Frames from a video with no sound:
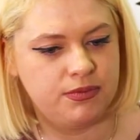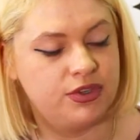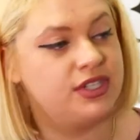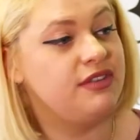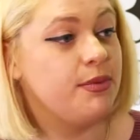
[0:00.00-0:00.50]

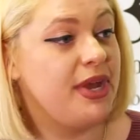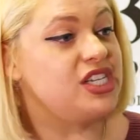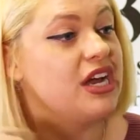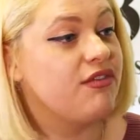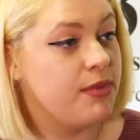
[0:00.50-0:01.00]
received a
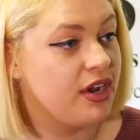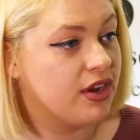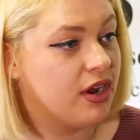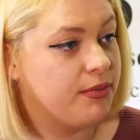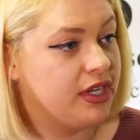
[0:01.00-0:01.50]
paycheck from another
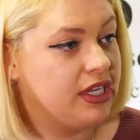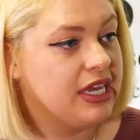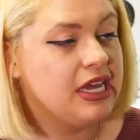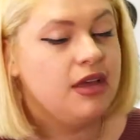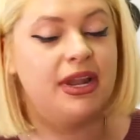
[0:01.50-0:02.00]
company.
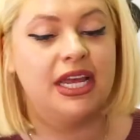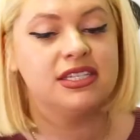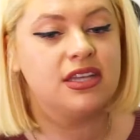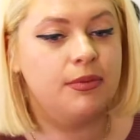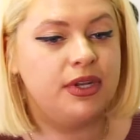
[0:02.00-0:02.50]
My
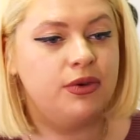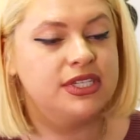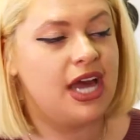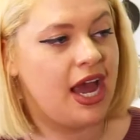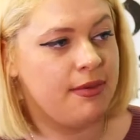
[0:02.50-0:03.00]
last company
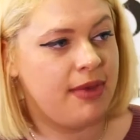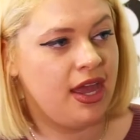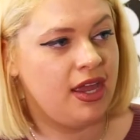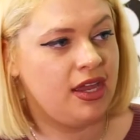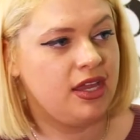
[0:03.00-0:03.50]
was
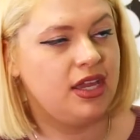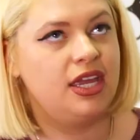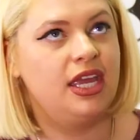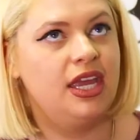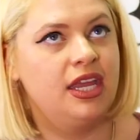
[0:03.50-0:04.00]
IMA
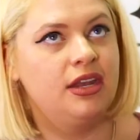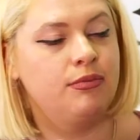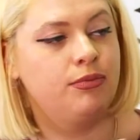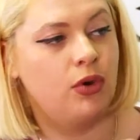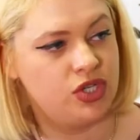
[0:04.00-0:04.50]

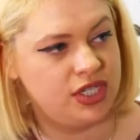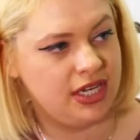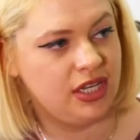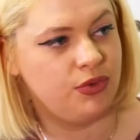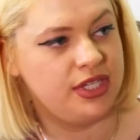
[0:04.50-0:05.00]
in Bossier
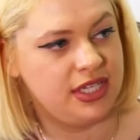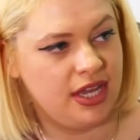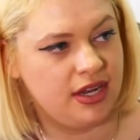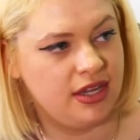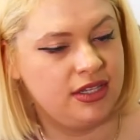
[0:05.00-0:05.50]
City,
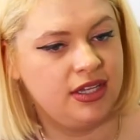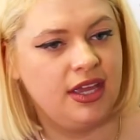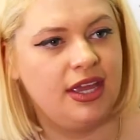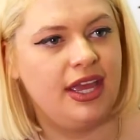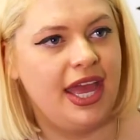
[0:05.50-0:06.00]
Louisiana,
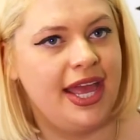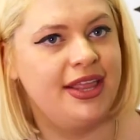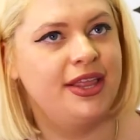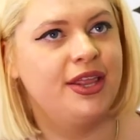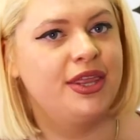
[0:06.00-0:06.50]

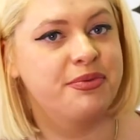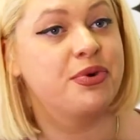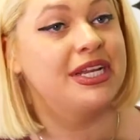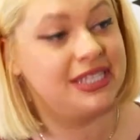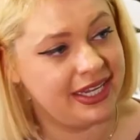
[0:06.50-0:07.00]
and the
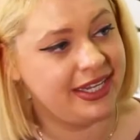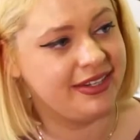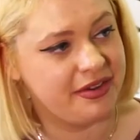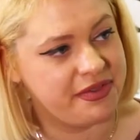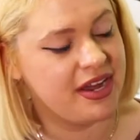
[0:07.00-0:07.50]
president
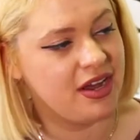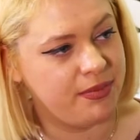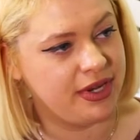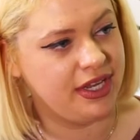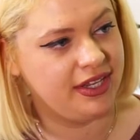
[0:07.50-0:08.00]
of that
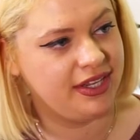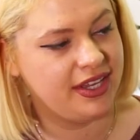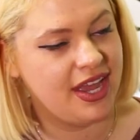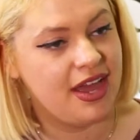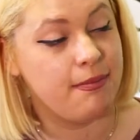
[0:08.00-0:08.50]
company,
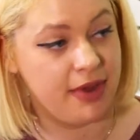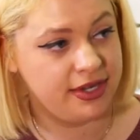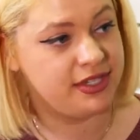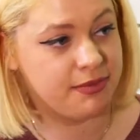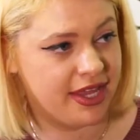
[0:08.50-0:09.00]

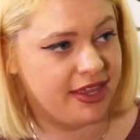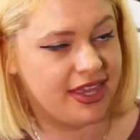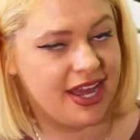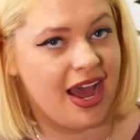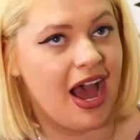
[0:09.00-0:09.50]
Mary Smith,
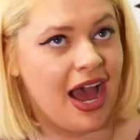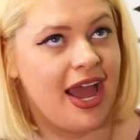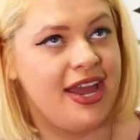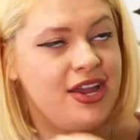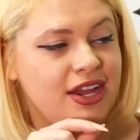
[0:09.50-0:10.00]

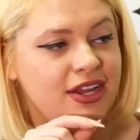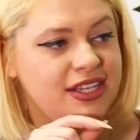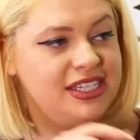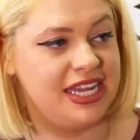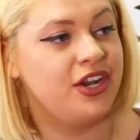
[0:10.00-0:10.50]
I
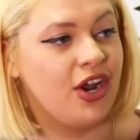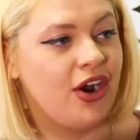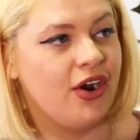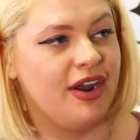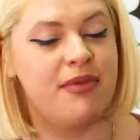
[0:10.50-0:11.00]
send
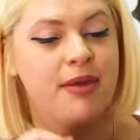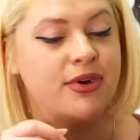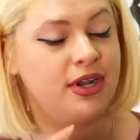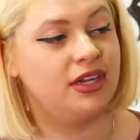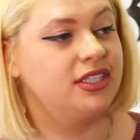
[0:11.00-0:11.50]
her my
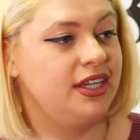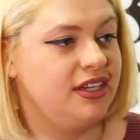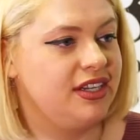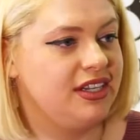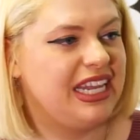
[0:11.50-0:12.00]
production
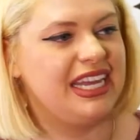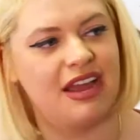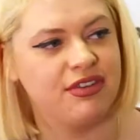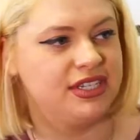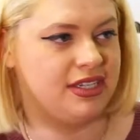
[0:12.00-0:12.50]
like
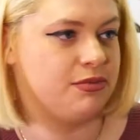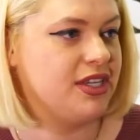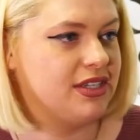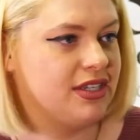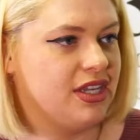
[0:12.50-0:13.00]
every 6
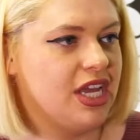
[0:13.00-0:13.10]
months.